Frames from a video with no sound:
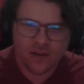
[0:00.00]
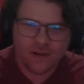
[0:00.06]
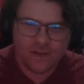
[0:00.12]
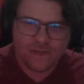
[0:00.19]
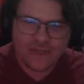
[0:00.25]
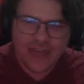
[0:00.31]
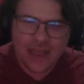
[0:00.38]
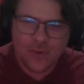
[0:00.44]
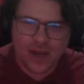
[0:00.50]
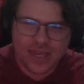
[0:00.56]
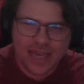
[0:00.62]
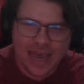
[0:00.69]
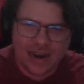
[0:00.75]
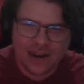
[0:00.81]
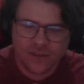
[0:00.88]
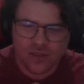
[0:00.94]
They were
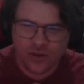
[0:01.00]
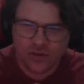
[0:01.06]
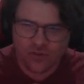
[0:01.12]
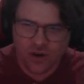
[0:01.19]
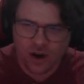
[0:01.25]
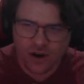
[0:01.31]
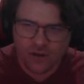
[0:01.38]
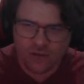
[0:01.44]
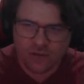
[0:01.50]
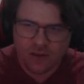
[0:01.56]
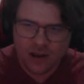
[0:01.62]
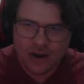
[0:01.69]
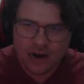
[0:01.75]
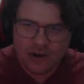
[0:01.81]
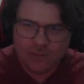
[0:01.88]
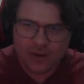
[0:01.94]
gallant, the Crows,
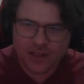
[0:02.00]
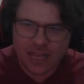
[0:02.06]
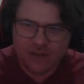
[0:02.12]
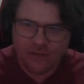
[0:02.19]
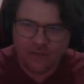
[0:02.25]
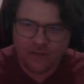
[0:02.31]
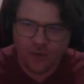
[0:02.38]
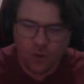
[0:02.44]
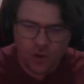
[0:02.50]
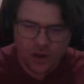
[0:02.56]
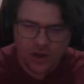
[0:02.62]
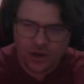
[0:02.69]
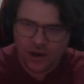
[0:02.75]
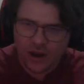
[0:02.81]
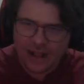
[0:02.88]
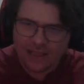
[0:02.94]
but they've
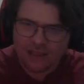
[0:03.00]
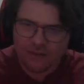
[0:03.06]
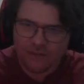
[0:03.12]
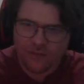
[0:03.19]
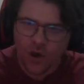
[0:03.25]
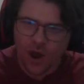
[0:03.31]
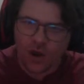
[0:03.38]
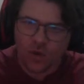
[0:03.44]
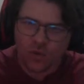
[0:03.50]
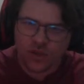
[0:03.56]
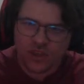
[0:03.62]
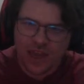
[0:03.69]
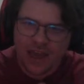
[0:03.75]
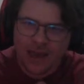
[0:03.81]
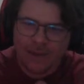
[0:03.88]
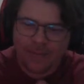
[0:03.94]
fallen at the final
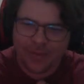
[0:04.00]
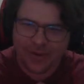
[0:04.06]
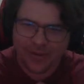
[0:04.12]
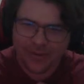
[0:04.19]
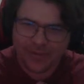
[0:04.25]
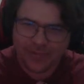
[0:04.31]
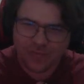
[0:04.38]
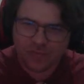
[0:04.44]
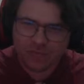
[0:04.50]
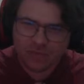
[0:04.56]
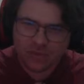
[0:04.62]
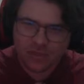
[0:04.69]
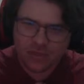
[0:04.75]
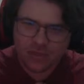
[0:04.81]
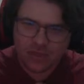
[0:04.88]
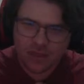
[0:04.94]
step.
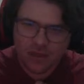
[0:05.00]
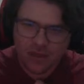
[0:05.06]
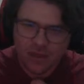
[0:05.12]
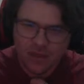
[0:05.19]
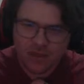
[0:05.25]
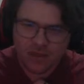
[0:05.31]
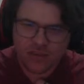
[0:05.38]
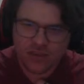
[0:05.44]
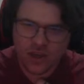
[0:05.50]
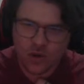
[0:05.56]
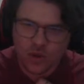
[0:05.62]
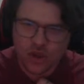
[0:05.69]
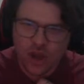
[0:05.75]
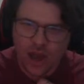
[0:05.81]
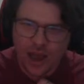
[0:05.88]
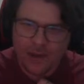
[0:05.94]
Steel
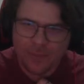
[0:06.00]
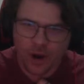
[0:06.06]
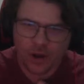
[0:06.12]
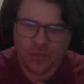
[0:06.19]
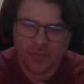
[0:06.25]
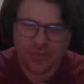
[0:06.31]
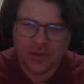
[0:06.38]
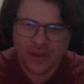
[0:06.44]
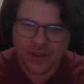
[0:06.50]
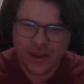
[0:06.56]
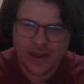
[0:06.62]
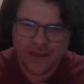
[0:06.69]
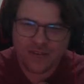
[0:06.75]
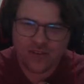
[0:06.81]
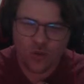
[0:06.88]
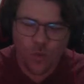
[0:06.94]
side bottom
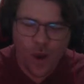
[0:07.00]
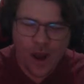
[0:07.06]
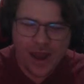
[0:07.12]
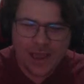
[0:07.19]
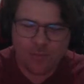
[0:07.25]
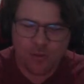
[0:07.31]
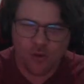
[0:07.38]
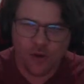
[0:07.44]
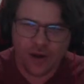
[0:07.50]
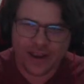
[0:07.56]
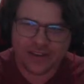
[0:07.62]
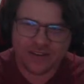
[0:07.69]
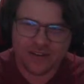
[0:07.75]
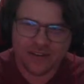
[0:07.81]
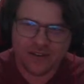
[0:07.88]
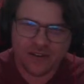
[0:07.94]
hits the winning
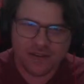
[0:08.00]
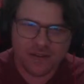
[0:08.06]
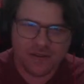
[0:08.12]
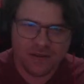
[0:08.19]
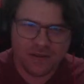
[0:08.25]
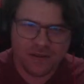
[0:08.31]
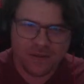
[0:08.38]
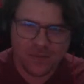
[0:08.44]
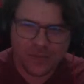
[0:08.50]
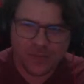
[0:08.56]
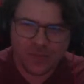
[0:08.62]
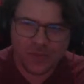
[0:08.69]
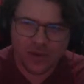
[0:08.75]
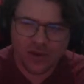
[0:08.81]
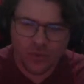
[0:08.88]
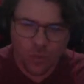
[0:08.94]
point.
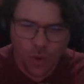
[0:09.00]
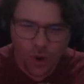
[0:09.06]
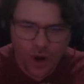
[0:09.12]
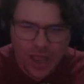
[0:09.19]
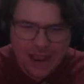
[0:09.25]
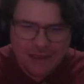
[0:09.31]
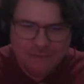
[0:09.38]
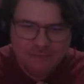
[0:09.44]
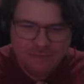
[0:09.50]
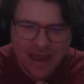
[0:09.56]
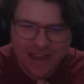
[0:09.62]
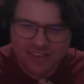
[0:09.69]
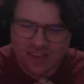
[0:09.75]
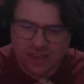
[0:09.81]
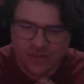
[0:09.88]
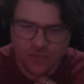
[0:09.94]
What a
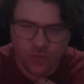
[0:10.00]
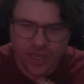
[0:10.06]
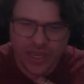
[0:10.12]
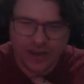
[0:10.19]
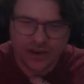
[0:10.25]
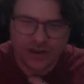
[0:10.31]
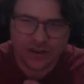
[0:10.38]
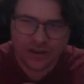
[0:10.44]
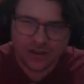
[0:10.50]
massive win.